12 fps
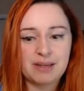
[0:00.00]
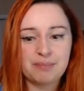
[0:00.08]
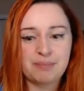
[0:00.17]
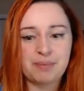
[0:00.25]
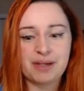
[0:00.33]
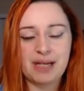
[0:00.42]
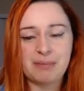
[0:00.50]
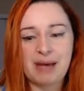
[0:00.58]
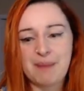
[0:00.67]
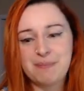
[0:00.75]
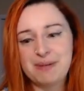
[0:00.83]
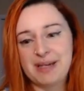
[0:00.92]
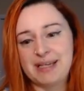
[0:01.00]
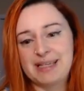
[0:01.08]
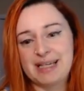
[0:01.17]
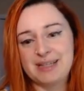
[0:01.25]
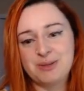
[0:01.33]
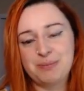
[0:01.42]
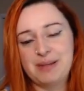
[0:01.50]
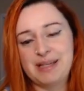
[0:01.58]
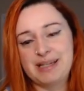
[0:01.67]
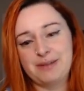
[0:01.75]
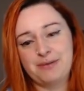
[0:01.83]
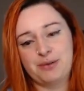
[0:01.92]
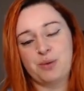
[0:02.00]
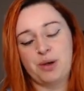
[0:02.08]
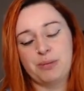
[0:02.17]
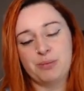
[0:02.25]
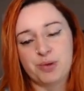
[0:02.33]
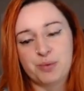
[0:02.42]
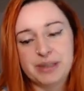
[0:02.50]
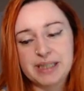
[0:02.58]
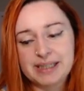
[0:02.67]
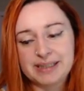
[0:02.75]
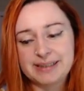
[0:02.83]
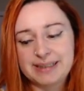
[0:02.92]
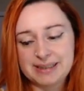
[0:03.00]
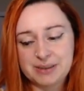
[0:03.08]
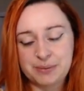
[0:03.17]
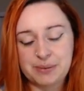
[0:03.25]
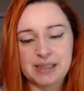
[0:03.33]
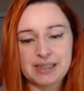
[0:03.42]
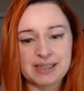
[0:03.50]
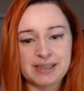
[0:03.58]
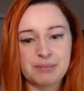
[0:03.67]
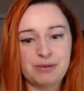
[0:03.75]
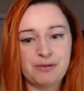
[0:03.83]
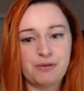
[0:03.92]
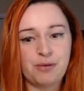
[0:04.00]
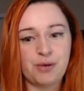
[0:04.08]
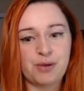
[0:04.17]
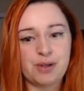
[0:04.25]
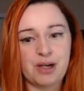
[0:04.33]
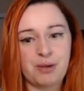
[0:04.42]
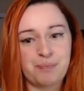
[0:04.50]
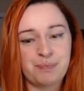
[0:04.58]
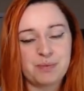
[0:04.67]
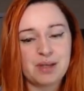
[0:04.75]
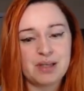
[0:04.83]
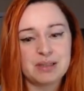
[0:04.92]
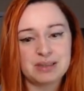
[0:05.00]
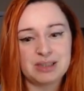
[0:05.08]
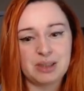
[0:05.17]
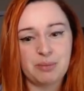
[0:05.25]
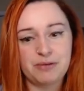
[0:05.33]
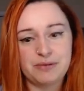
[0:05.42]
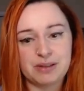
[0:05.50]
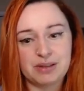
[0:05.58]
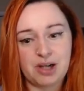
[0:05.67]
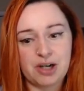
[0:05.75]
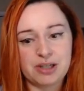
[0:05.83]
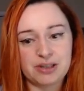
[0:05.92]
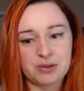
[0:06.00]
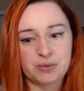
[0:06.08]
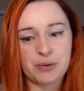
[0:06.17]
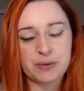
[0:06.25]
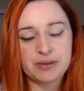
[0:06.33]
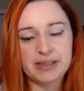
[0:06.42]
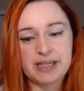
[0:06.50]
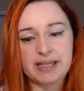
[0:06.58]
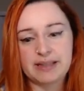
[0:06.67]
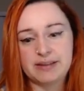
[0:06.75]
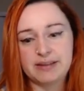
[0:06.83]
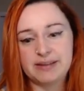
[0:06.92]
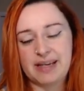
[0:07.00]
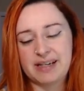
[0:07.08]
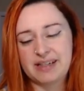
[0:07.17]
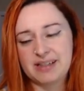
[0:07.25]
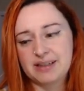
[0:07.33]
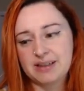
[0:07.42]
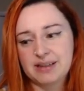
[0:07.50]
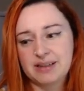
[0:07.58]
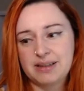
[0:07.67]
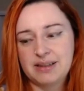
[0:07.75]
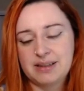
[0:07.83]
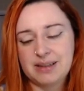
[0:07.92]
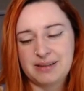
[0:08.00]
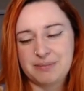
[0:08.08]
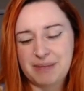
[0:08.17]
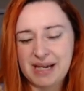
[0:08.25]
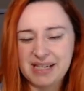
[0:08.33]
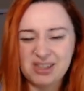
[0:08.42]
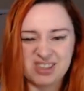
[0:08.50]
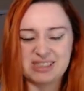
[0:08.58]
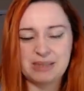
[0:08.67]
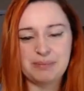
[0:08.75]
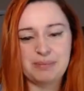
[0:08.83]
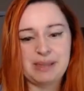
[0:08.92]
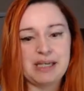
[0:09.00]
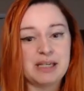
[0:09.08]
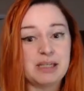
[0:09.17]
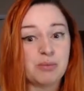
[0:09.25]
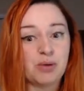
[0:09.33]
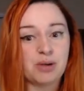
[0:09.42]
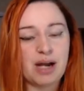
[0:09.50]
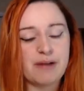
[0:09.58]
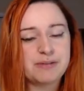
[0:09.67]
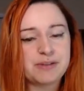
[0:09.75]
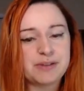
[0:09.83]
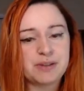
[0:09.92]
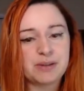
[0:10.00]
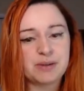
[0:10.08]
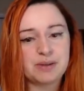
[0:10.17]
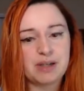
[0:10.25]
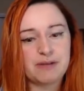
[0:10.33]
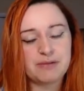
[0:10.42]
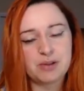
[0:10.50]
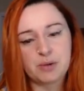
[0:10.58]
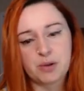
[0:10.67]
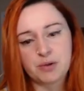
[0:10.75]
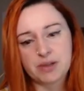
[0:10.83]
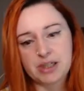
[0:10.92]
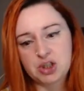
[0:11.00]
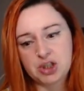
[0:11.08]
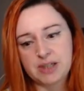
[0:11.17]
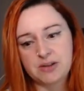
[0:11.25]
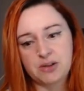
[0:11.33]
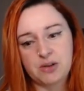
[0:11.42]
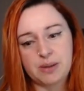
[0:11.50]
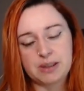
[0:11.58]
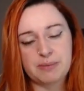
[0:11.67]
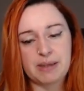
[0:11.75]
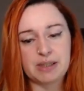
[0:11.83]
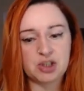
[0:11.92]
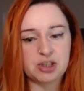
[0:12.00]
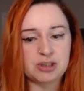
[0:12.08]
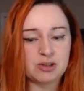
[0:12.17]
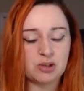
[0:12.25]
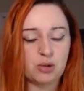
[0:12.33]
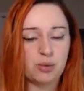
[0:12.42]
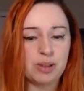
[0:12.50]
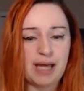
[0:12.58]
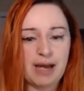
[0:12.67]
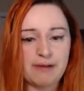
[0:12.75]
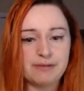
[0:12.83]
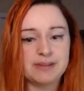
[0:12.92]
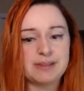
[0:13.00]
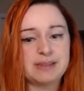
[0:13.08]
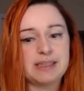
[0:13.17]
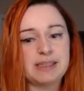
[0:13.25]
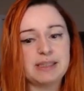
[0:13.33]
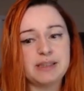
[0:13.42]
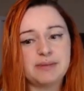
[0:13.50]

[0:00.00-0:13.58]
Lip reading: But I'm happy I get to play it for one more week this week before some of the cards rotate and the deck might not see play anymore after the rotation and the new expansion. So we'll have to see.